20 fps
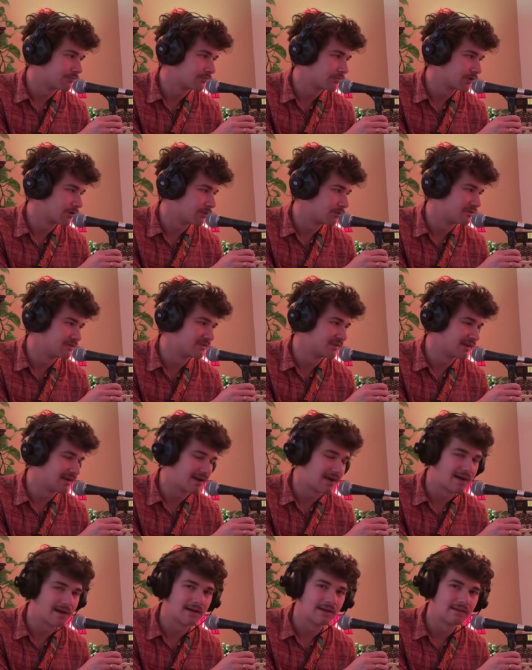I wouldn't say
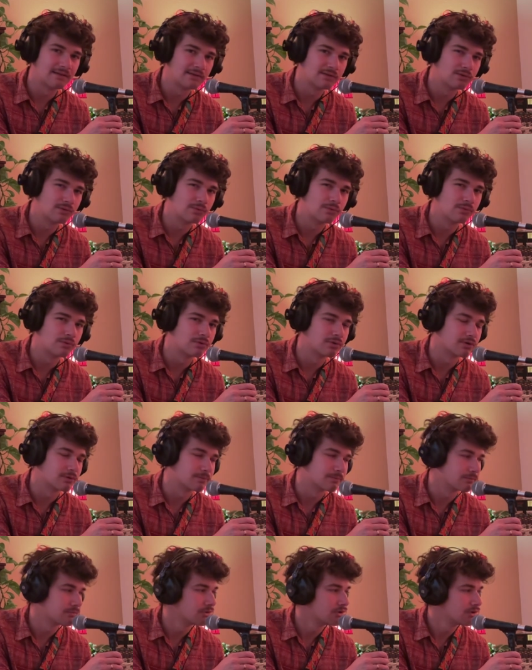hot, a little
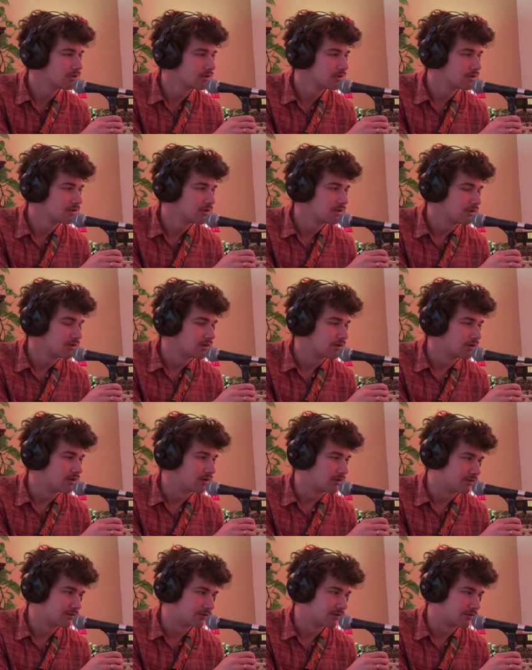warm
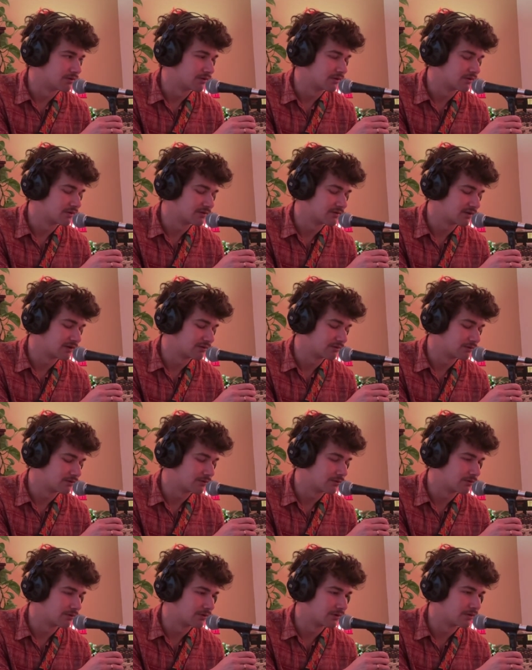on the cassette
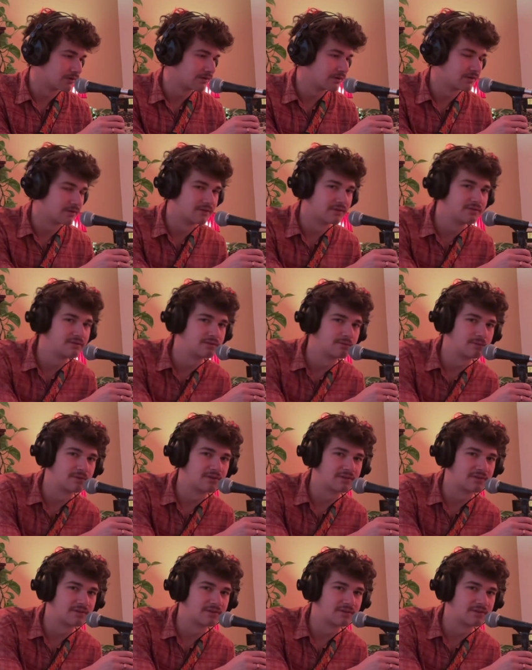recorder, and this is what it